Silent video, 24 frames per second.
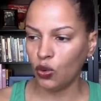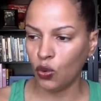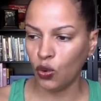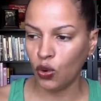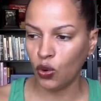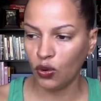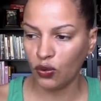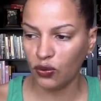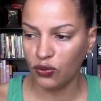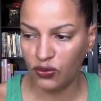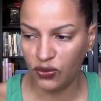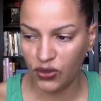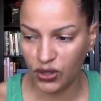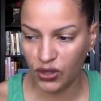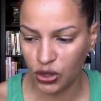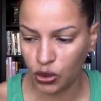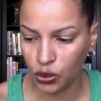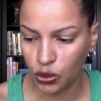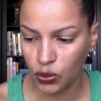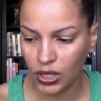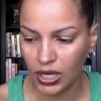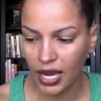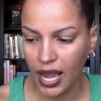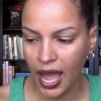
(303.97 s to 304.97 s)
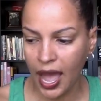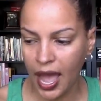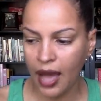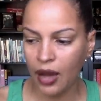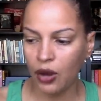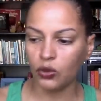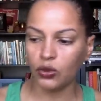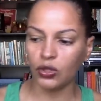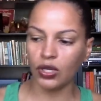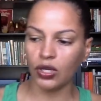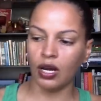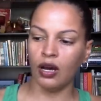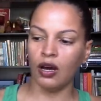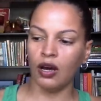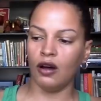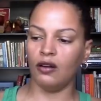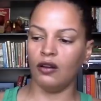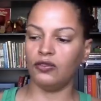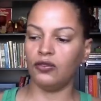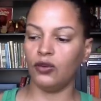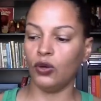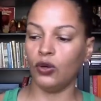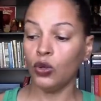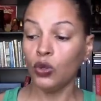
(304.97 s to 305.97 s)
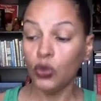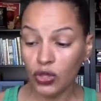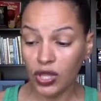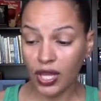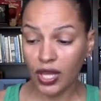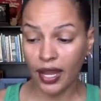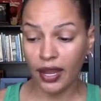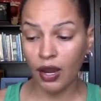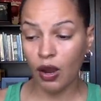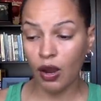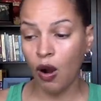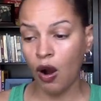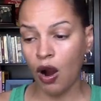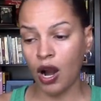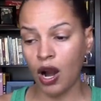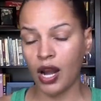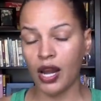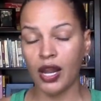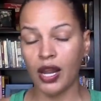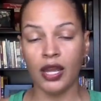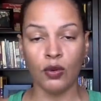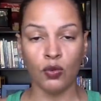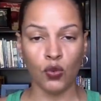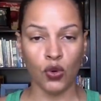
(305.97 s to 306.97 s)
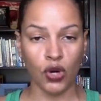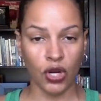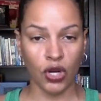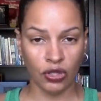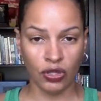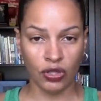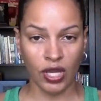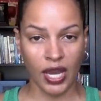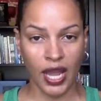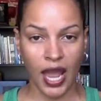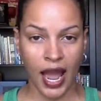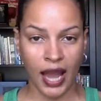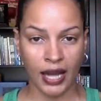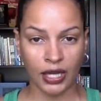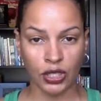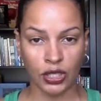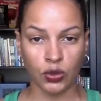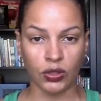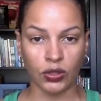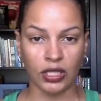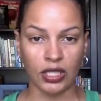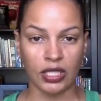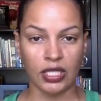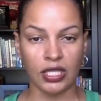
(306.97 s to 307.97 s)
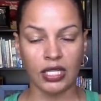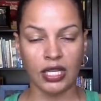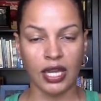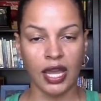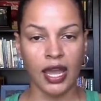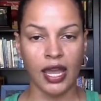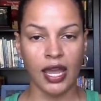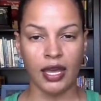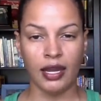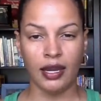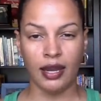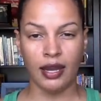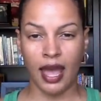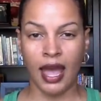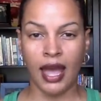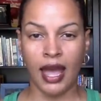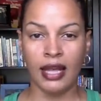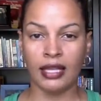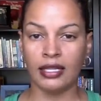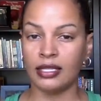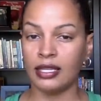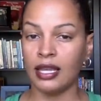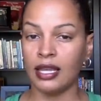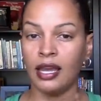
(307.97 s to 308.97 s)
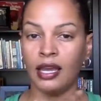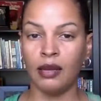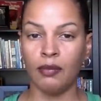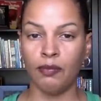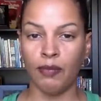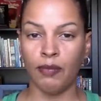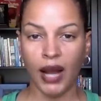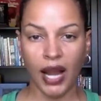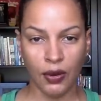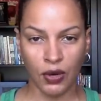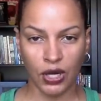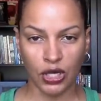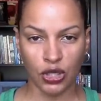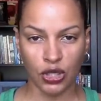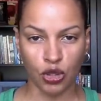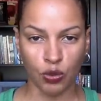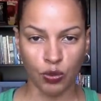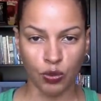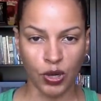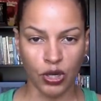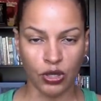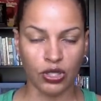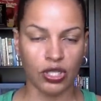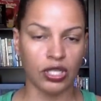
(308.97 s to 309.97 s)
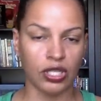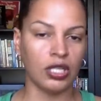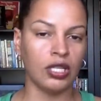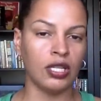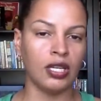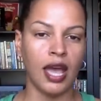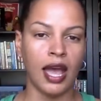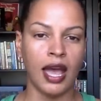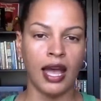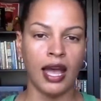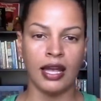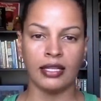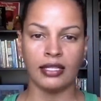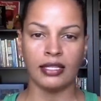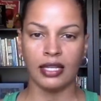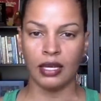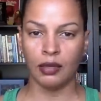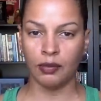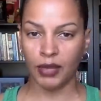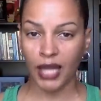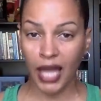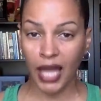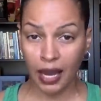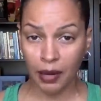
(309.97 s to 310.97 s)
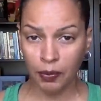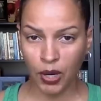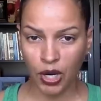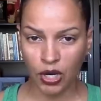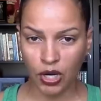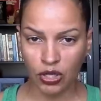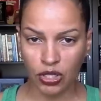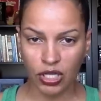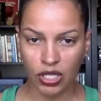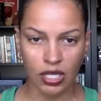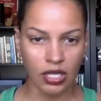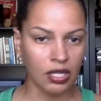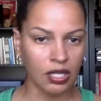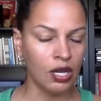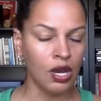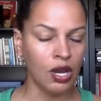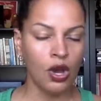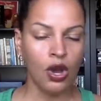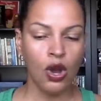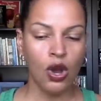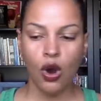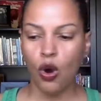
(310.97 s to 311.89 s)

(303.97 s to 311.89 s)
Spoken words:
or figuring out of who they are and where they actually stand as a biracial person, as a black person,